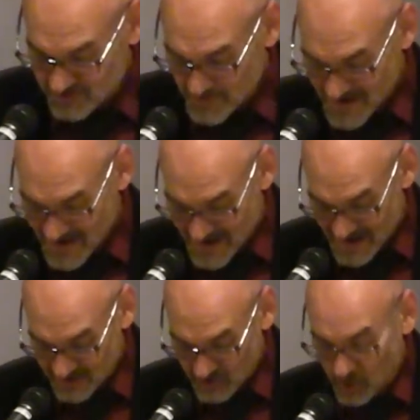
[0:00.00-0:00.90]
my
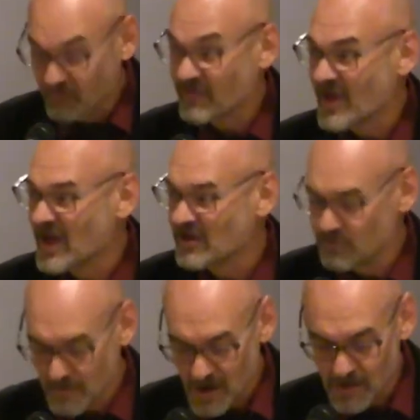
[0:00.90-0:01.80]
hand over the
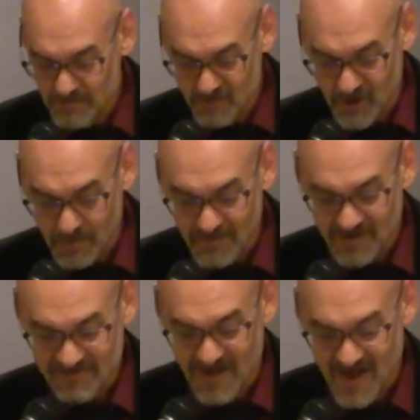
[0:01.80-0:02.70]
humdrum
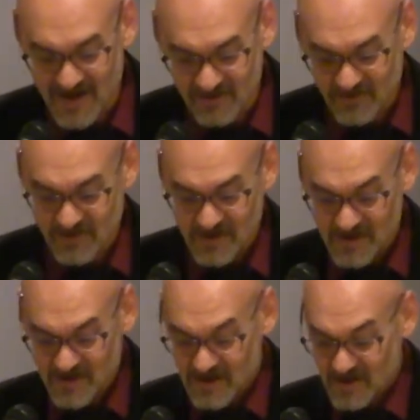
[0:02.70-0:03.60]
of lines.
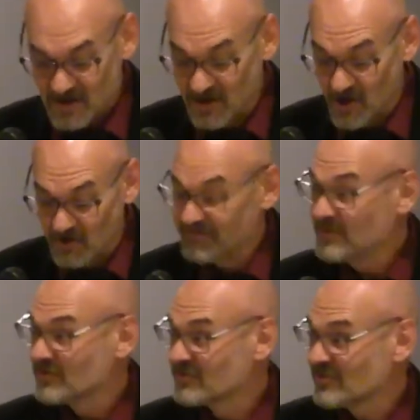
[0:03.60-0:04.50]
It all
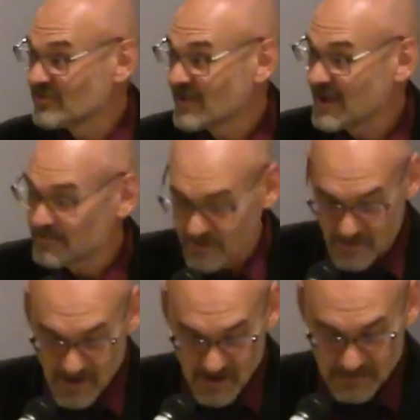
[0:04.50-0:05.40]
feels the same to
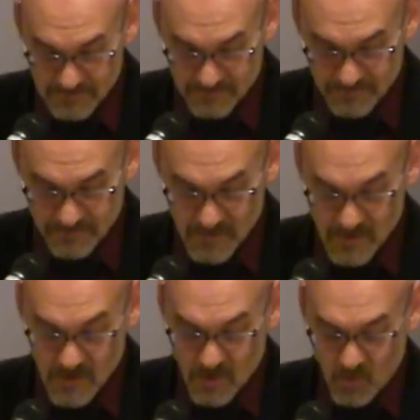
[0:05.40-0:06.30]
me.
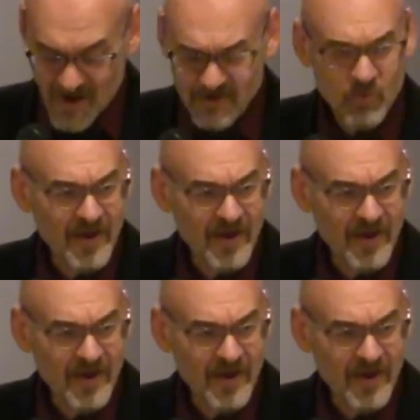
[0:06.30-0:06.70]
Why do I